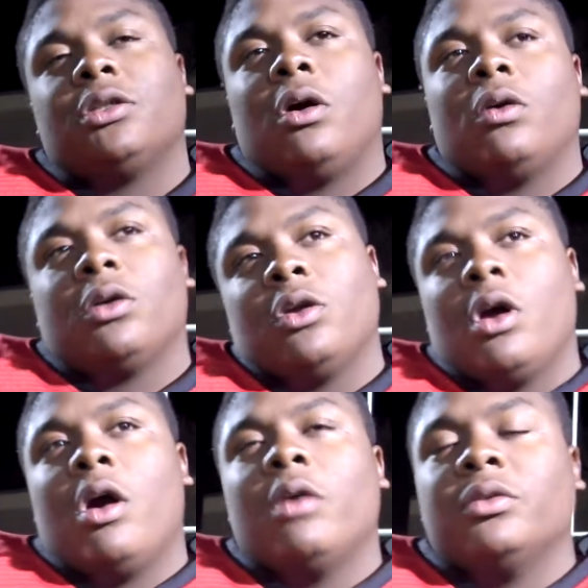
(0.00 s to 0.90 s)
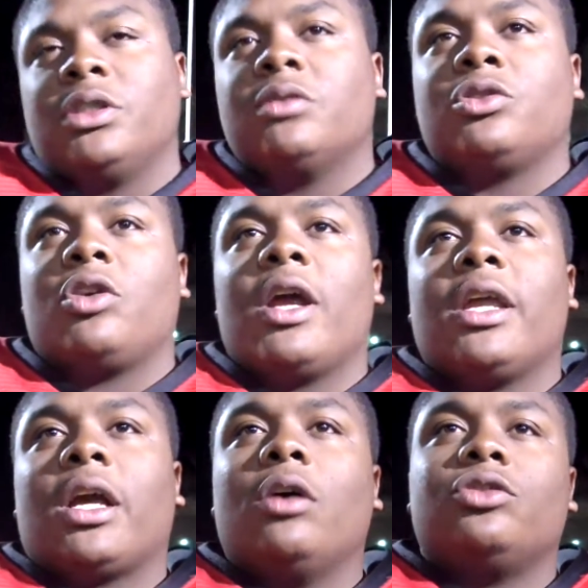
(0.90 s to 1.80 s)
So, you know, it was
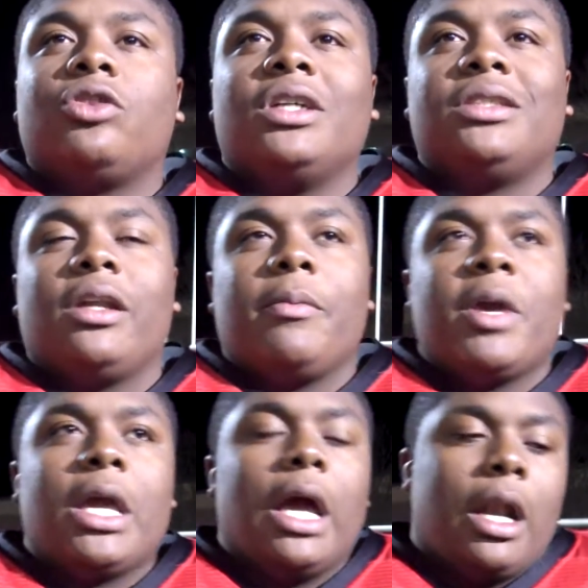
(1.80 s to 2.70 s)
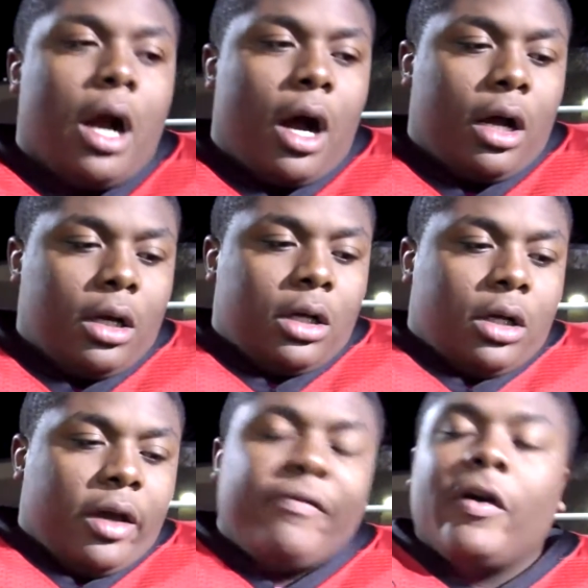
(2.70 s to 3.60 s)
great that coach trusted in me, and
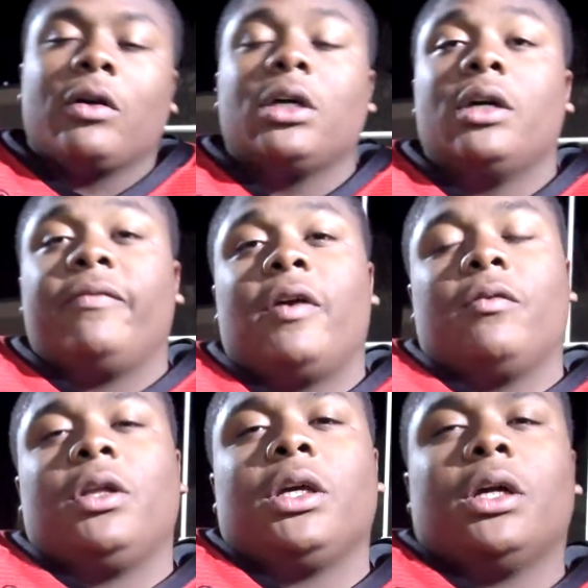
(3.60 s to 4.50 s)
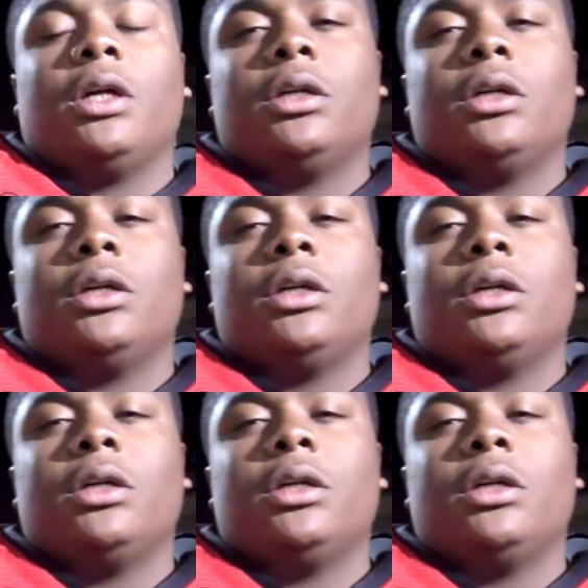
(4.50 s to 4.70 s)
it felt good. It felt really good.